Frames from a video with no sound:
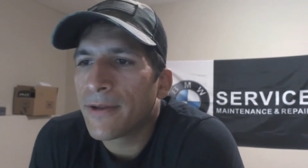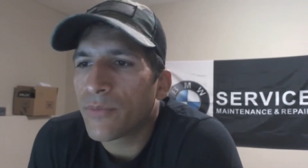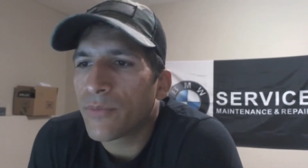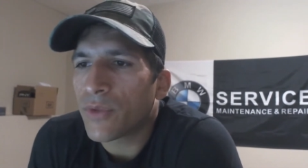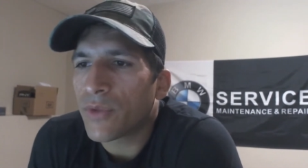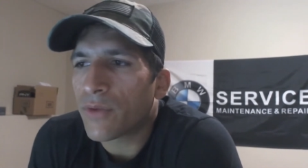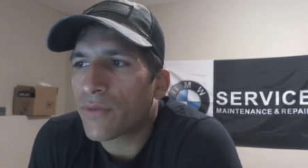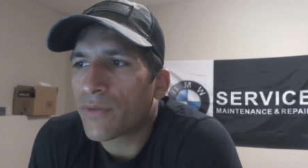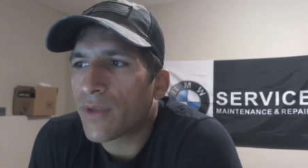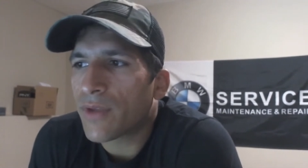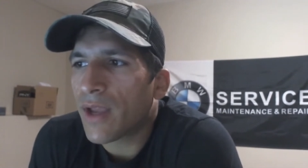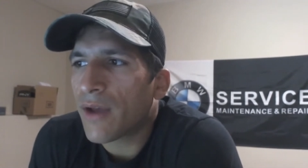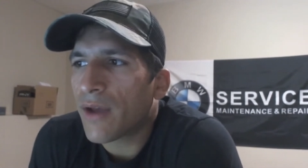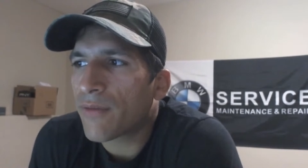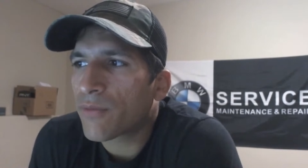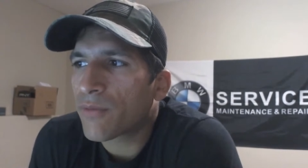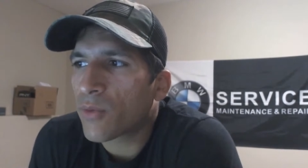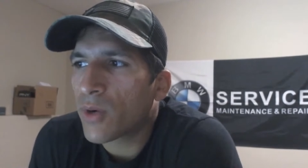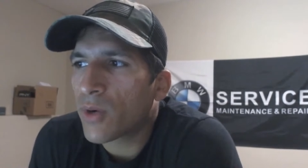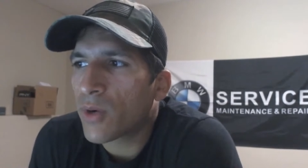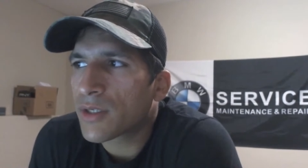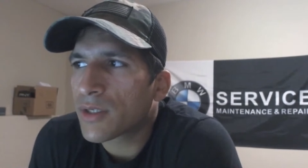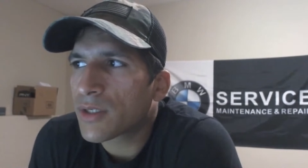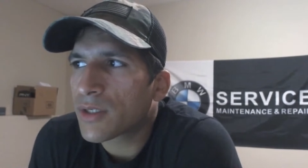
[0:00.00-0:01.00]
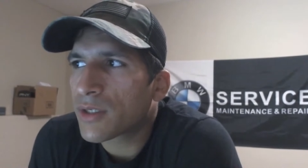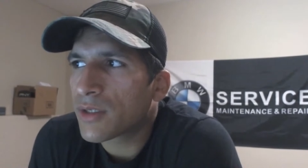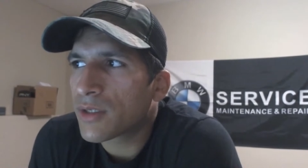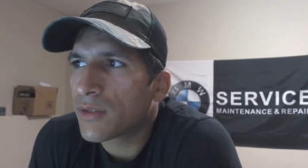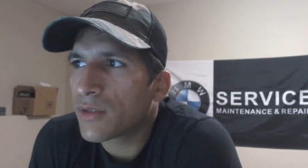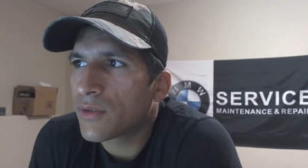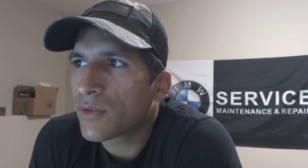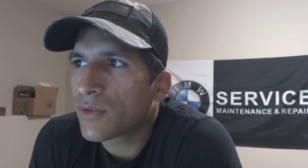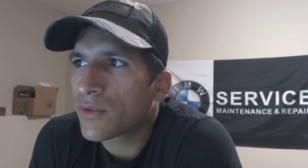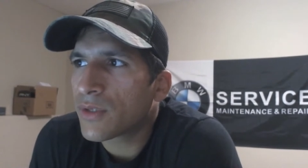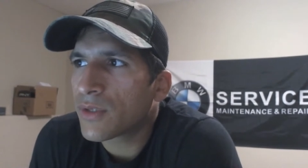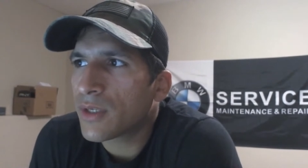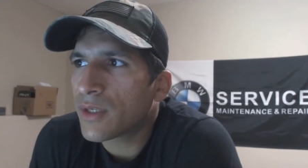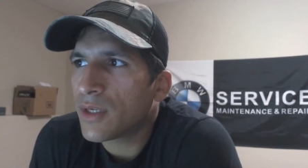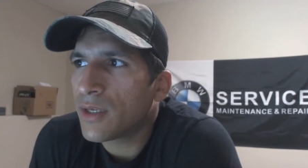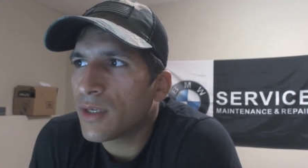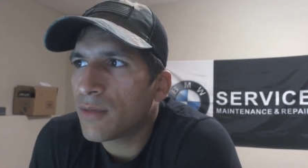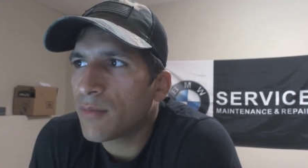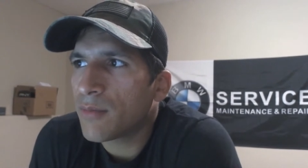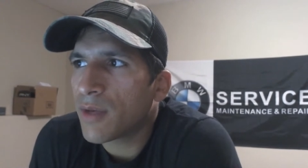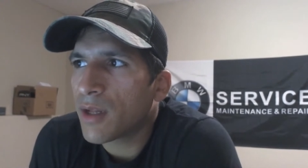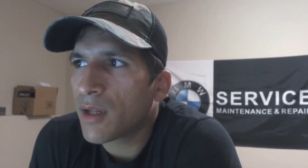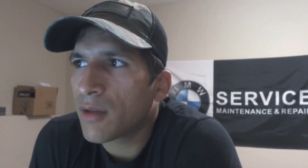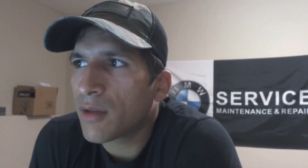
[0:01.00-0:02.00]
If you have questions,
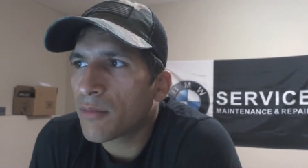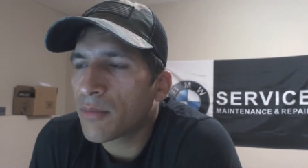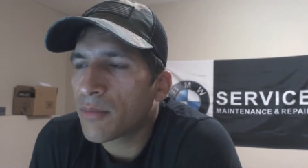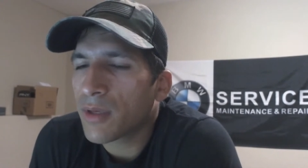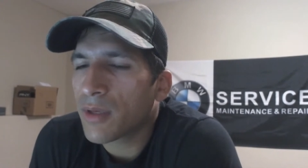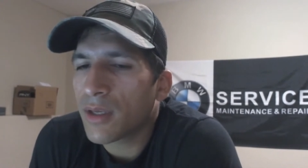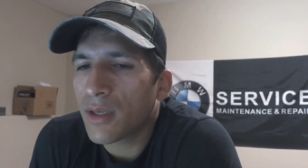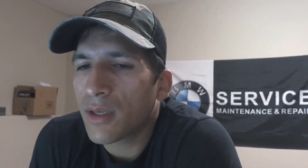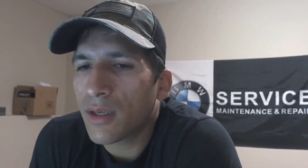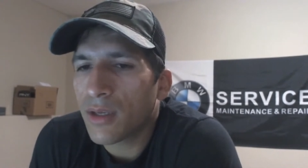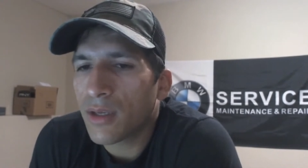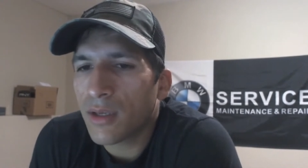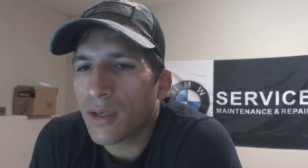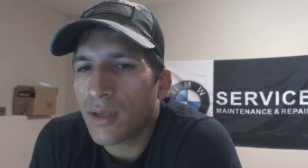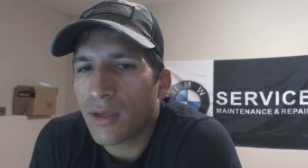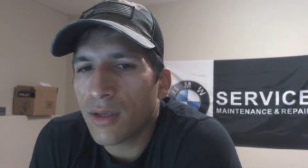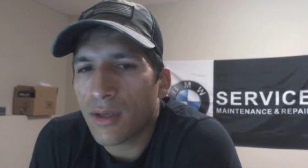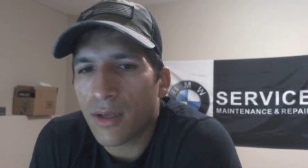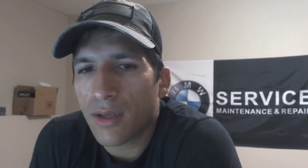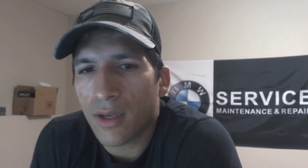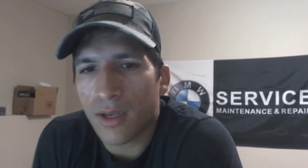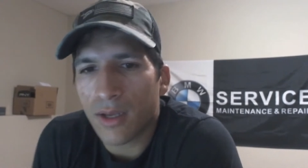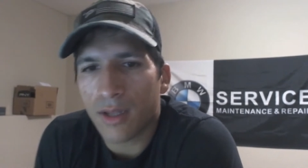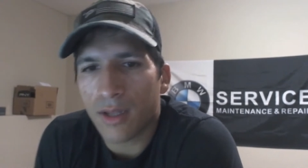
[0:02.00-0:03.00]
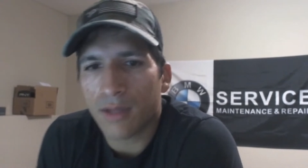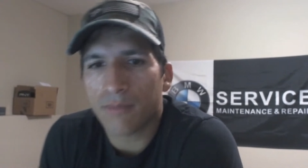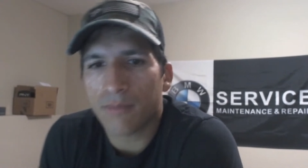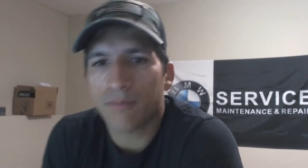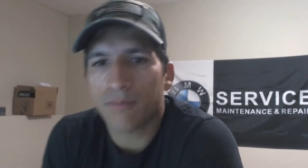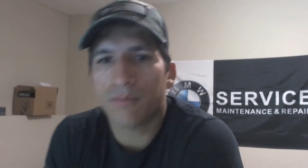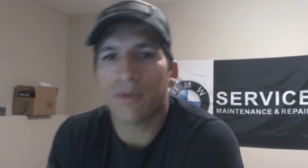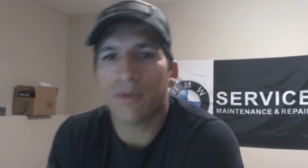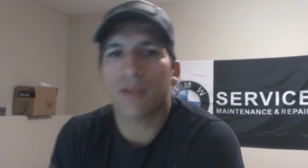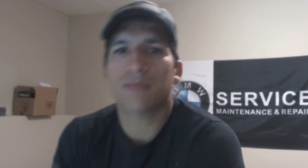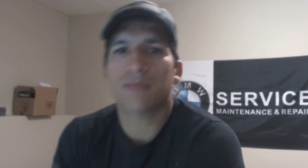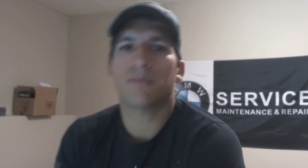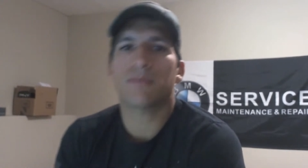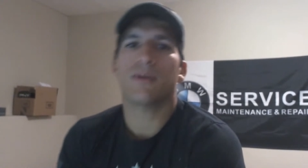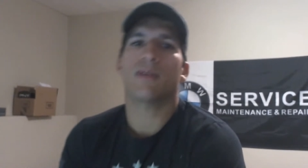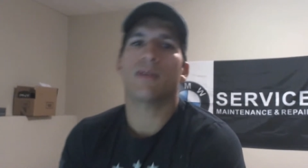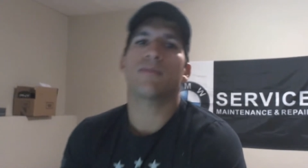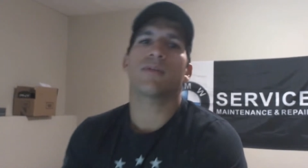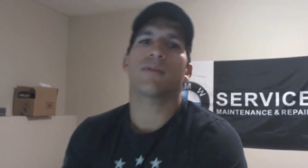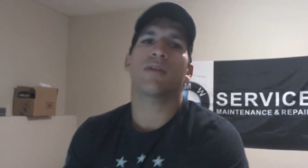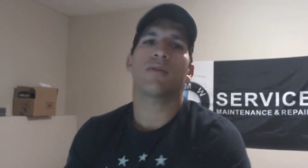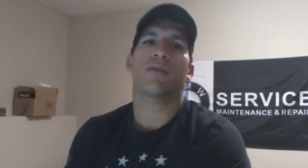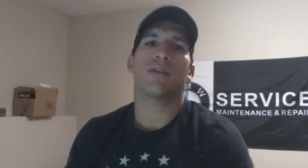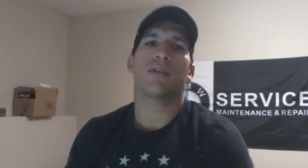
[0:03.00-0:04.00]
email me at
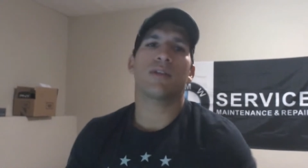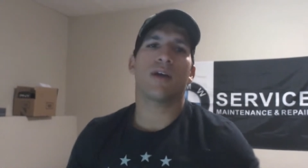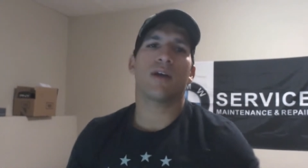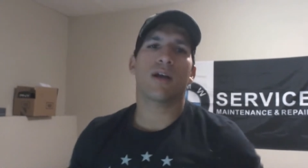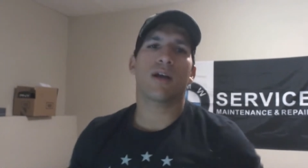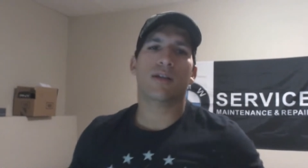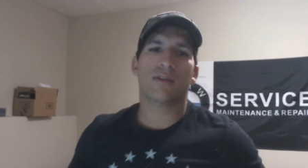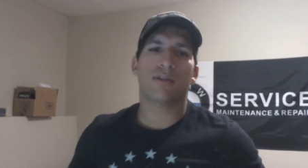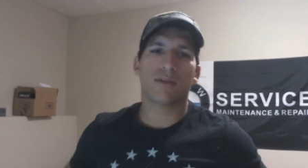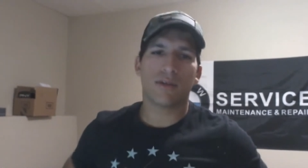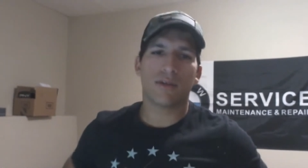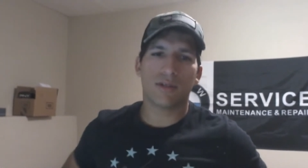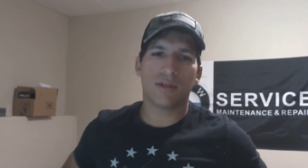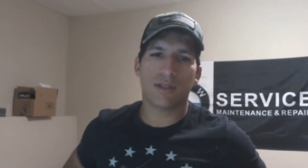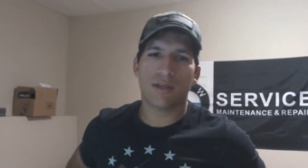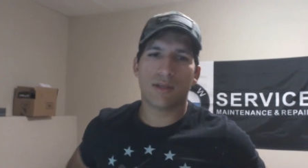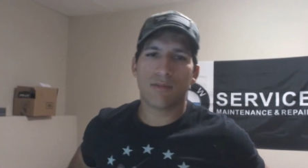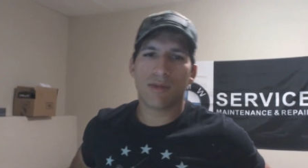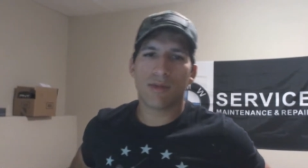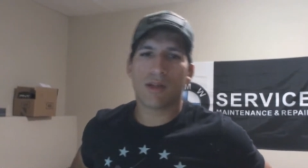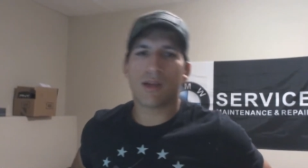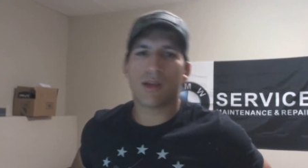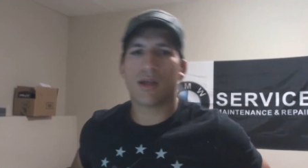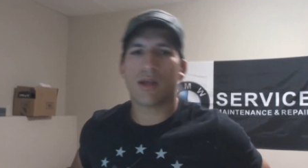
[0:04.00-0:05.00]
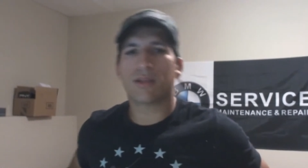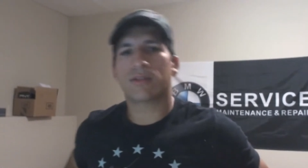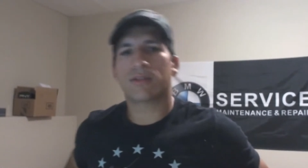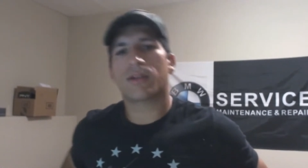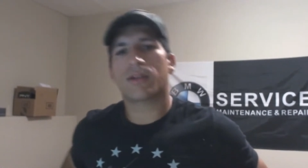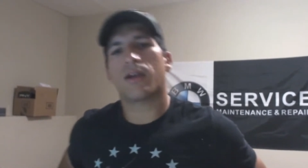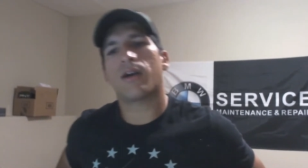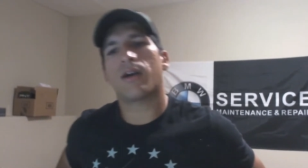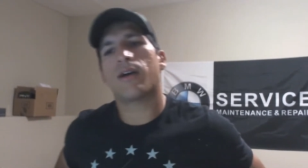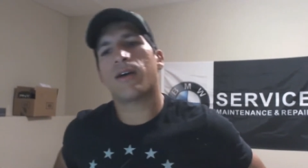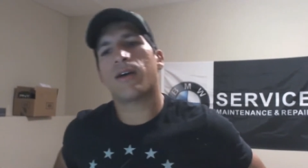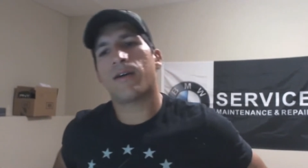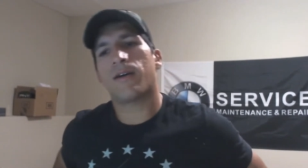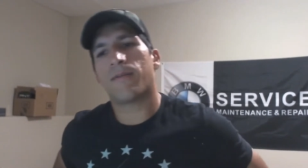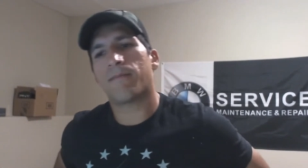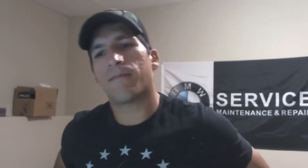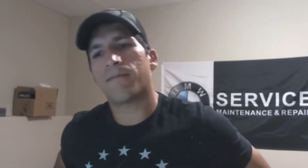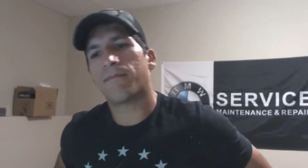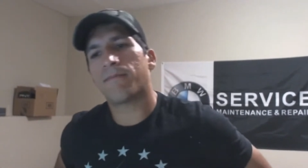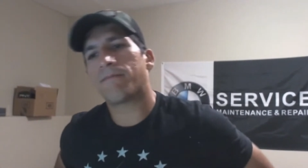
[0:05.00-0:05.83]
bestbmwdoctor@gmail.com.